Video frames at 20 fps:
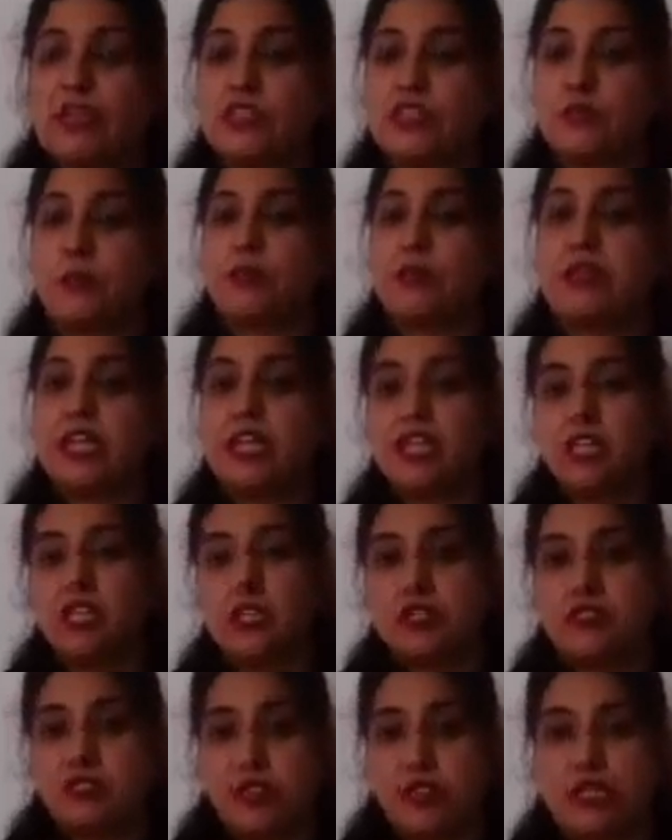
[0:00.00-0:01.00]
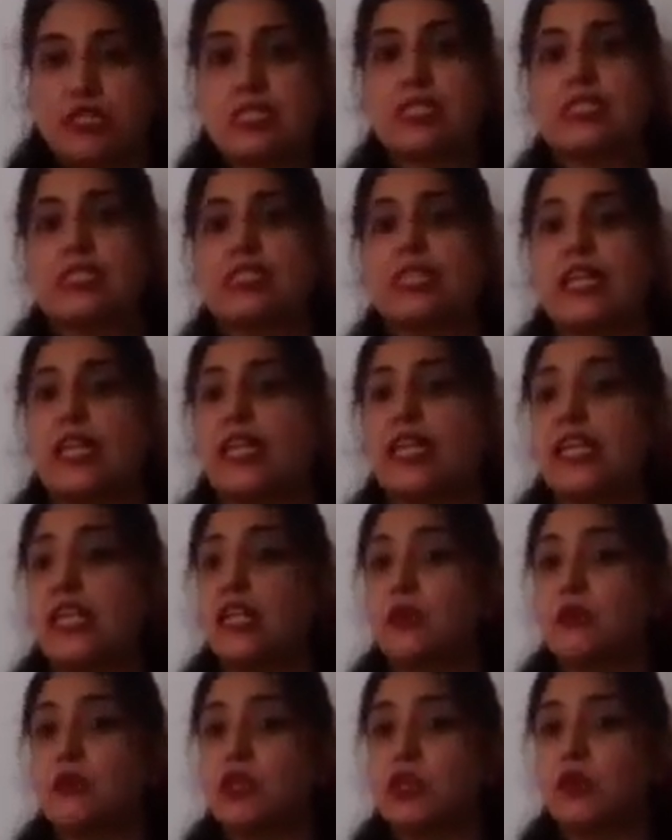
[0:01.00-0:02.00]
So potential stressors in an
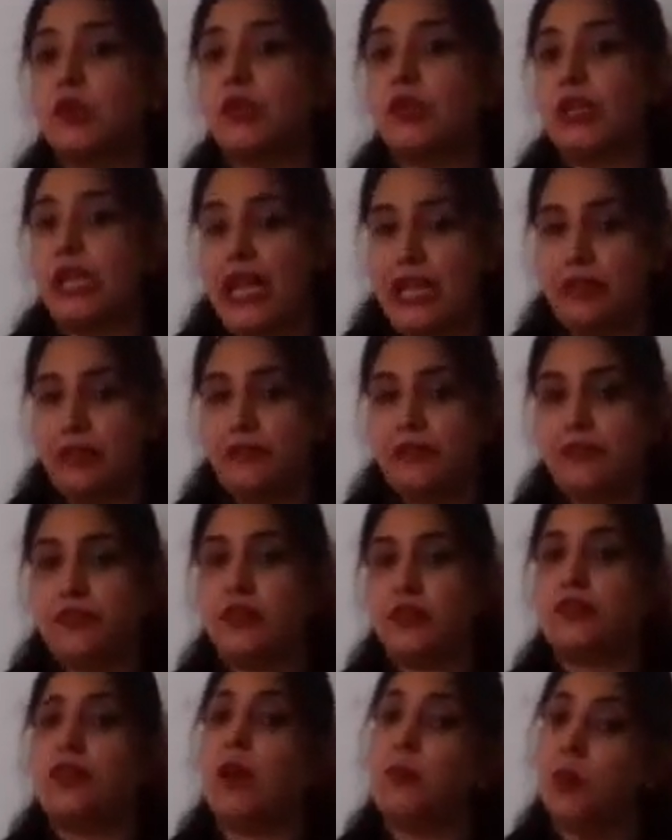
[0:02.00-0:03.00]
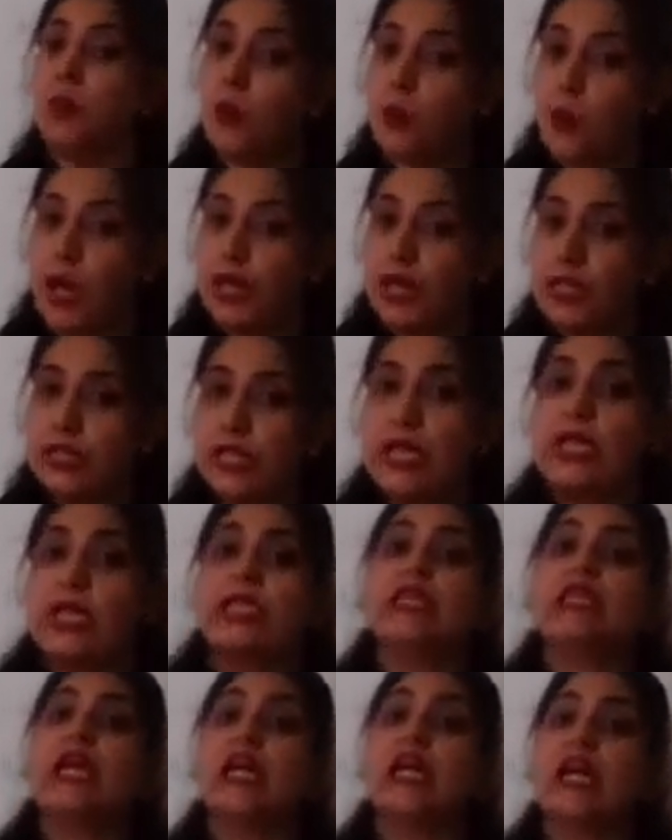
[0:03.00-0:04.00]
individual life. Number one,
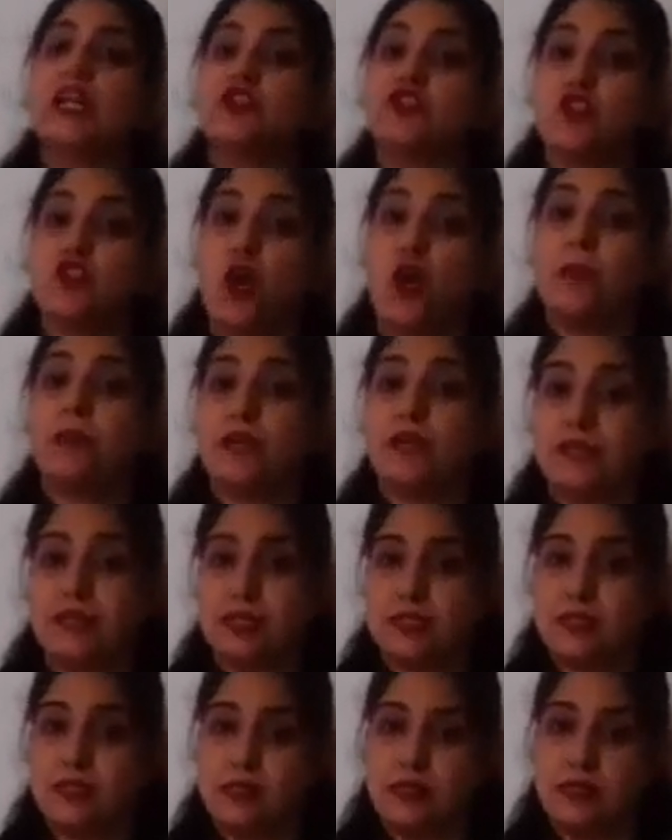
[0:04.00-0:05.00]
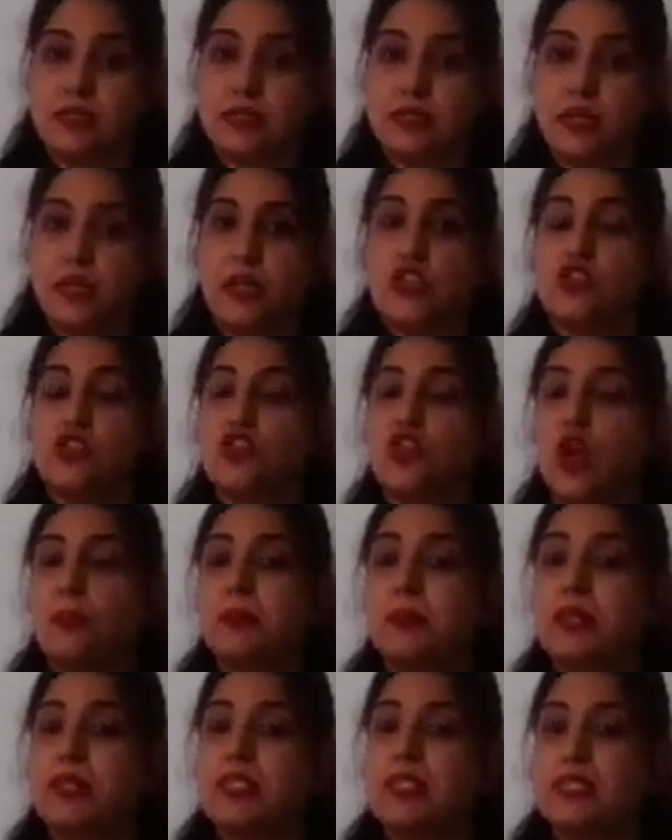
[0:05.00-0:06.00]
there are job concerns.
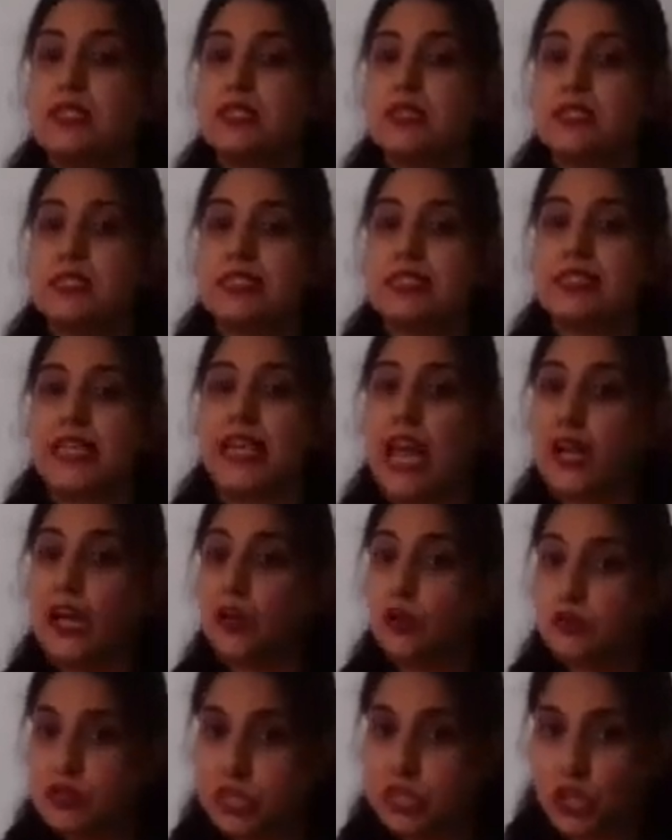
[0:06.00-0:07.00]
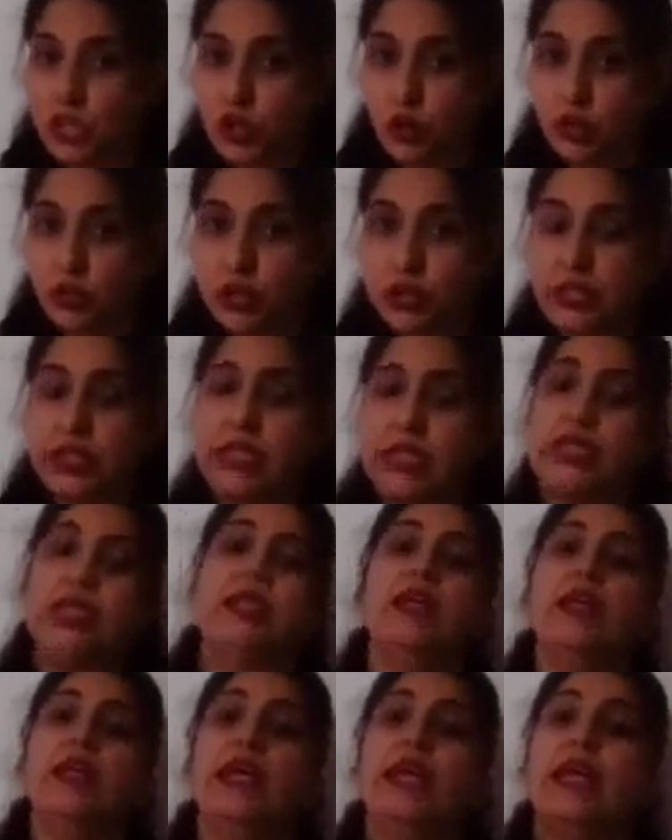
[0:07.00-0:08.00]
Job concerns, lack of
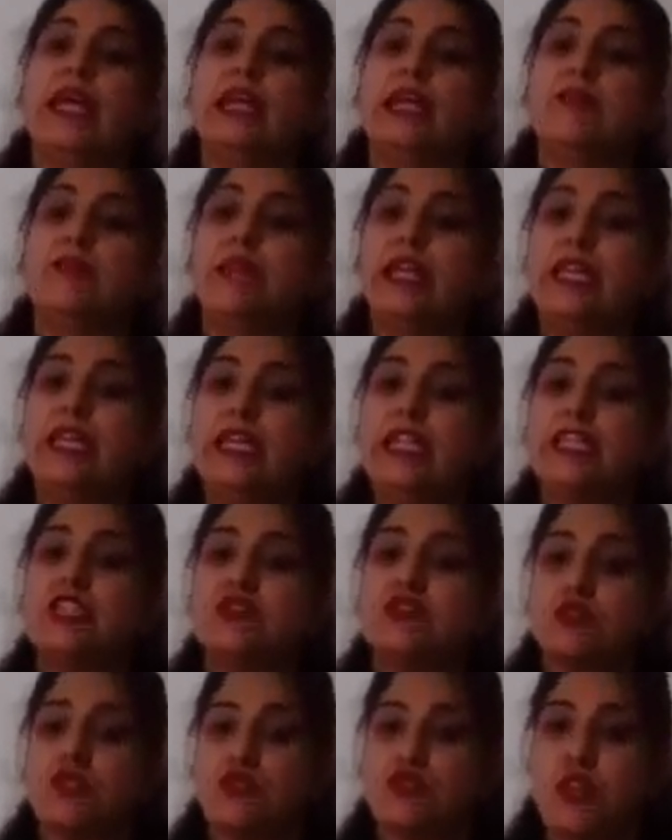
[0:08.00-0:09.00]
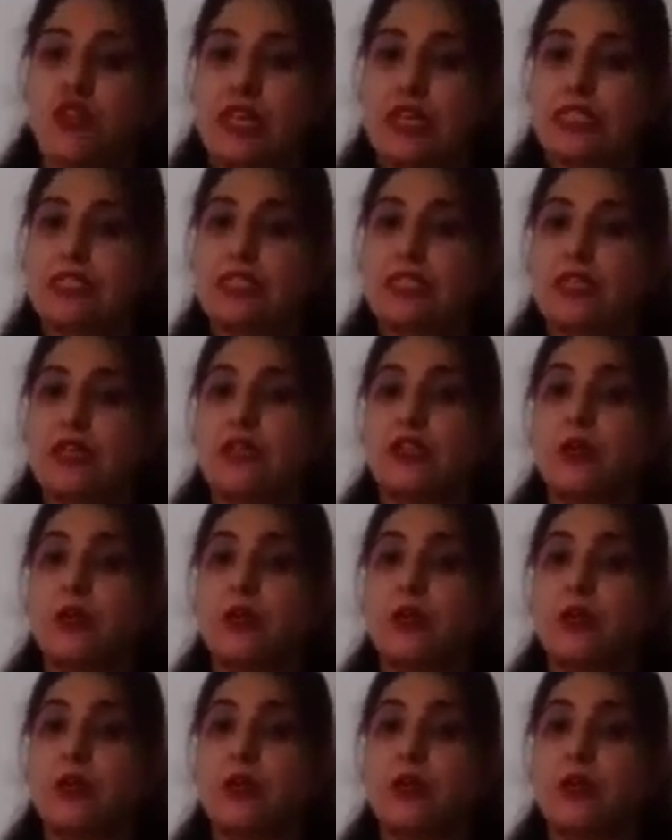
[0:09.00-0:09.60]
security, it may lead to stress.